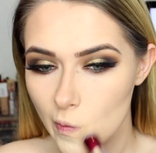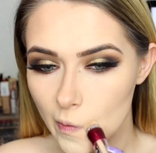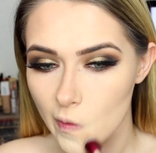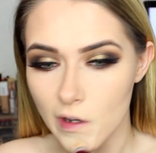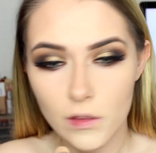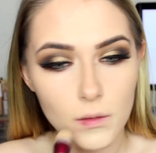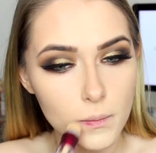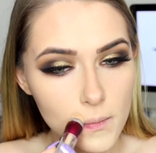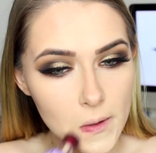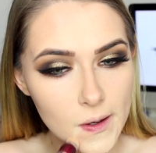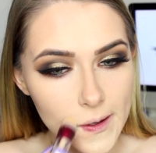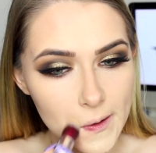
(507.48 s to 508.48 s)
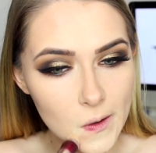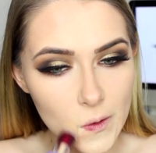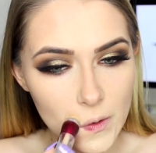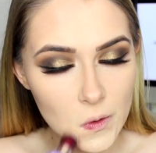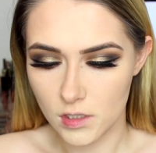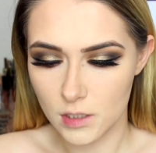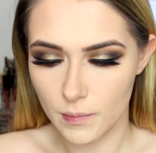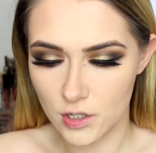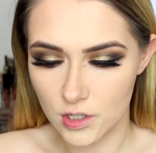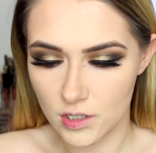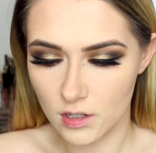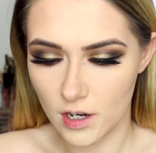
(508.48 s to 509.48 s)
Around the mouth,
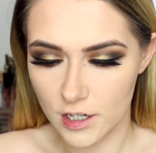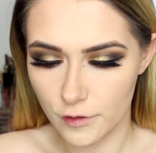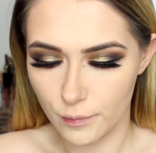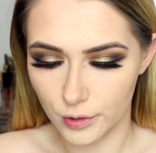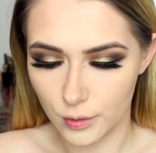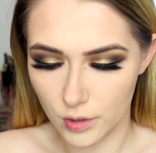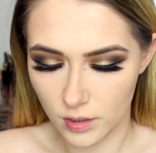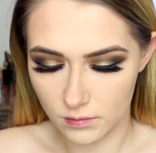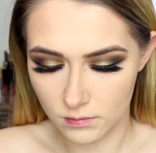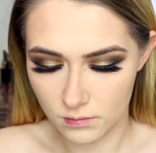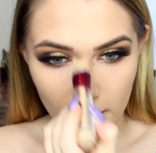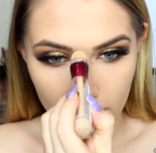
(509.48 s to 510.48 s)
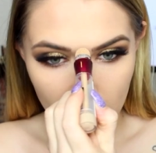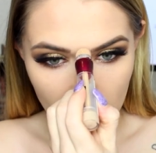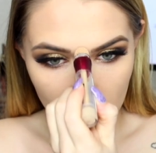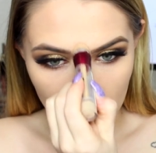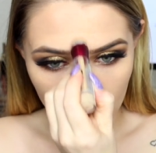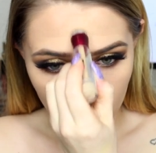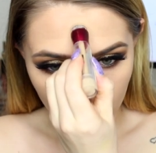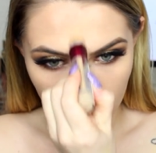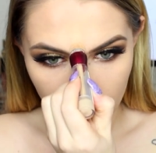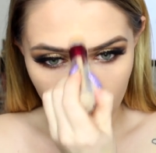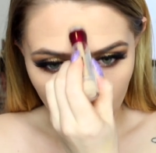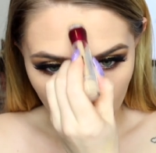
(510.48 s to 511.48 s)
sponge is kind of broken. And then in the middle of my
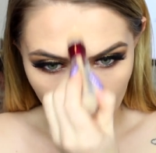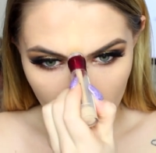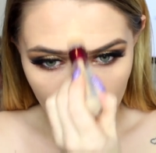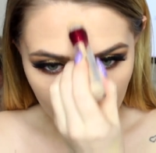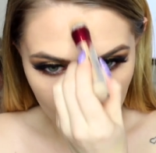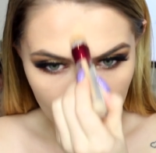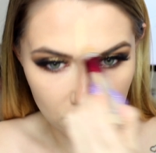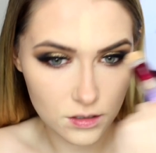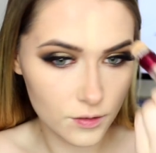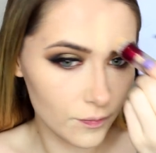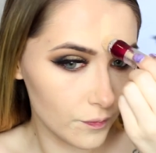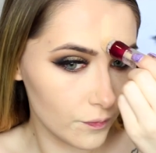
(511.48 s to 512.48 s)
forehead.